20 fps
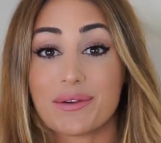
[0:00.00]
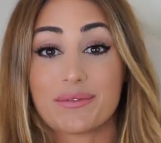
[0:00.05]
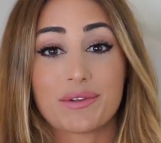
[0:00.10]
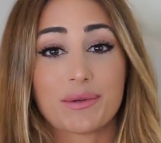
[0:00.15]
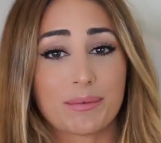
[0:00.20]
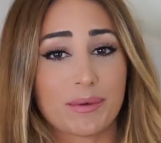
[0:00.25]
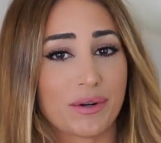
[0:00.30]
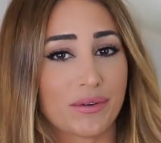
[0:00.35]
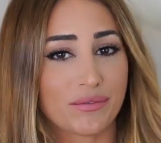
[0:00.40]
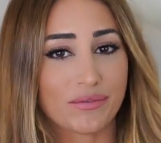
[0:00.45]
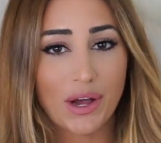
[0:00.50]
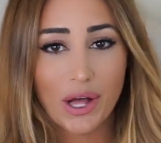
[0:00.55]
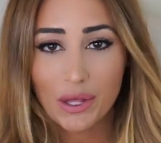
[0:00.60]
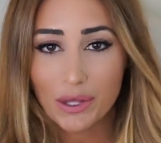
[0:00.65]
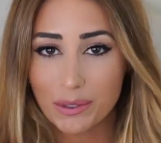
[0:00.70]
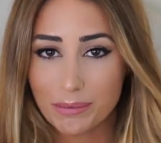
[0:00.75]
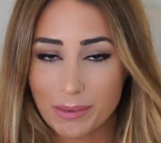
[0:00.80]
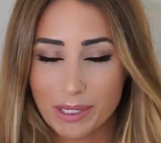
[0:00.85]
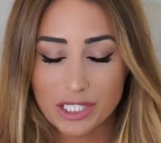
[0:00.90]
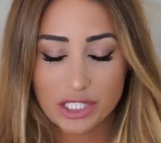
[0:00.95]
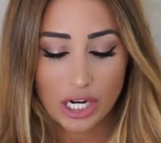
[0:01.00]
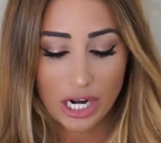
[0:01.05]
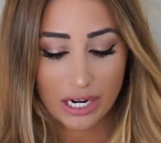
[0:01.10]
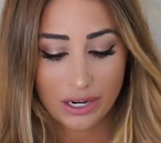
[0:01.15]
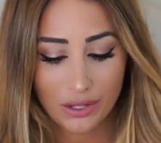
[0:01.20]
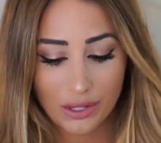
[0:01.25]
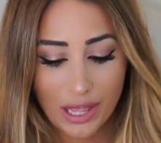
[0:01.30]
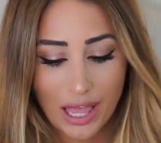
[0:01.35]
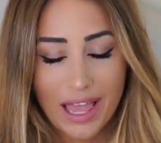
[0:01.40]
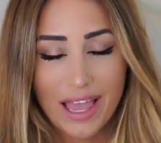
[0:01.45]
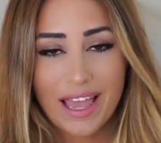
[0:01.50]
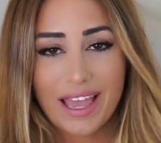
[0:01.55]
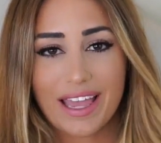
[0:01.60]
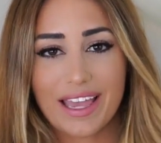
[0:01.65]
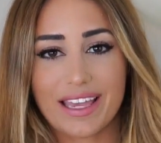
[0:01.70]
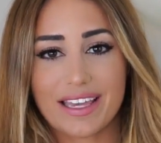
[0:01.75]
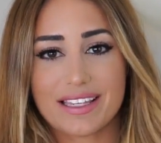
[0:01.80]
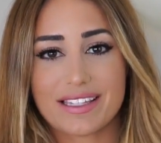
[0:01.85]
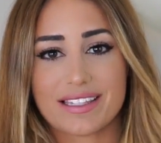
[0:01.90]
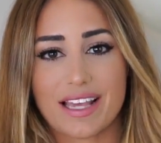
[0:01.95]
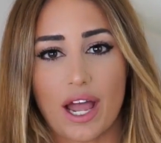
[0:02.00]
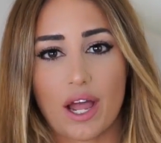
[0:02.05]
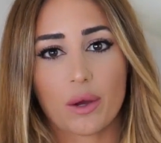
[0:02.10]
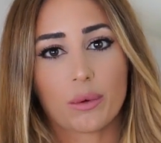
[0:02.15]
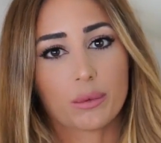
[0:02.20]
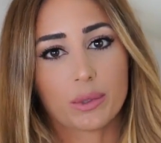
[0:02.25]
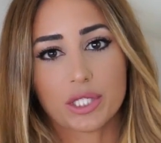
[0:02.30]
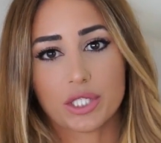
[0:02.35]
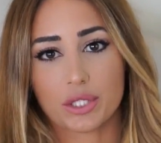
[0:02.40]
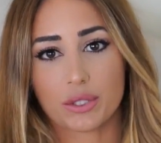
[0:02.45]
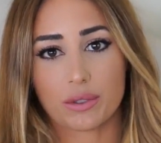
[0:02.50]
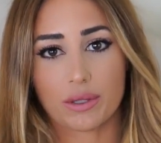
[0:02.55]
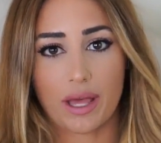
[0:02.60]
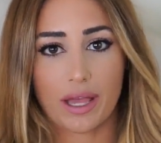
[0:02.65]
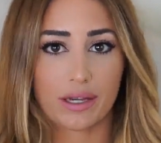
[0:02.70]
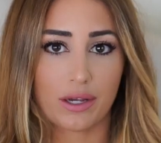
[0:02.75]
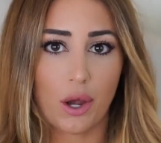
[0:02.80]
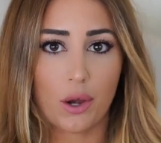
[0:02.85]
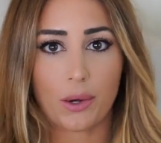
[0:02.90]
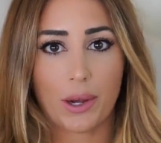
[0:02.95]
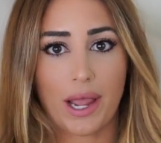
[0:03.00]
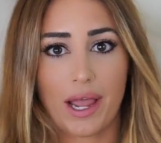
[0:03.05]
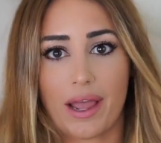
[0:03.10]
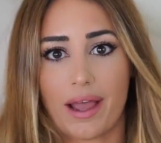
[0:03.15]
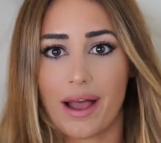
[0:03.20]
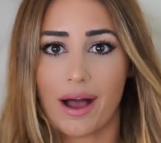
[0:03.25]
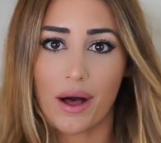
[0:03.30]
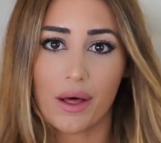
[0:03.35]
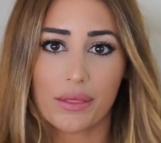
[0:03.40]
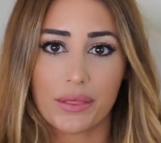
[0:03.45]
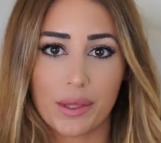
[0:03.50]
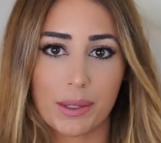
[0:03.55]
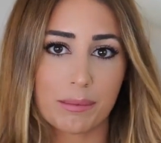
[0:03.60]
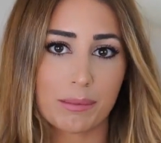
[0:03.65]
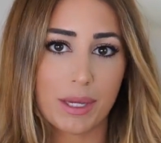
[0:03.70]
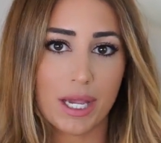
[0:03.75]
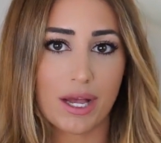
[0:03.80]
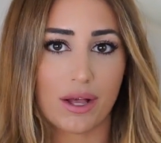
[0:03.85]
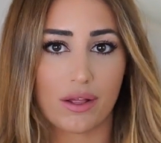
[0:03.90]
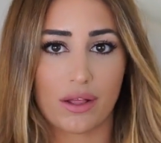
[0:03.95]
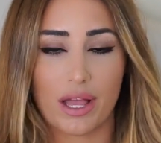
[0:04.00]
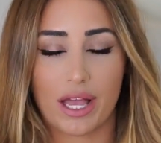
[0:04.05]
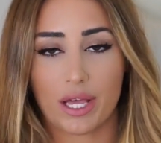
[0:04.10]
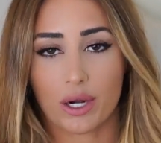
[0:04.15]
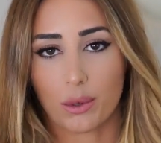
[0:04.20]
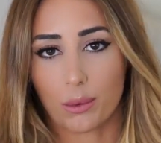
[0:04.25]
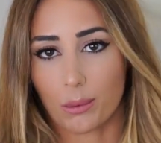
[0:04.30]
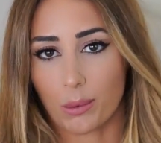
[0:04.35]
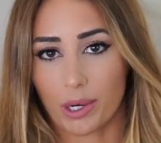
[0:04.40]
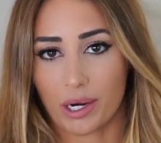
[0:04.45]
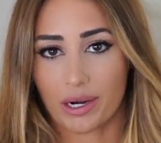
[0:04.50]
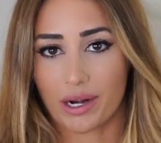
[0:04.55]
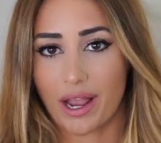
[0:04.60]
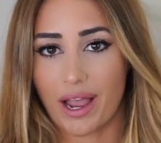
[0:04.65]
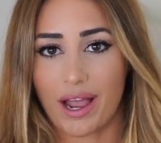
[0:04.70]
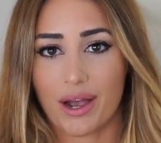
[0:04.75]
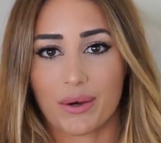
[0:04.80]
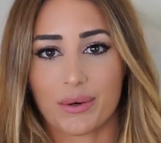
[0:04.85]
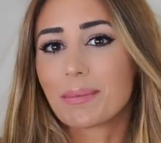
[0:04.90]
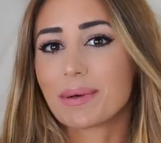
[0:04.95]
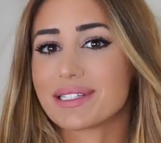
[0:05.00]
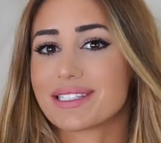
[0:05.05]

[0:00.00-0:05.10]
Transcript: if you've been following my channel, is I would do like, a healthy meal and a workout.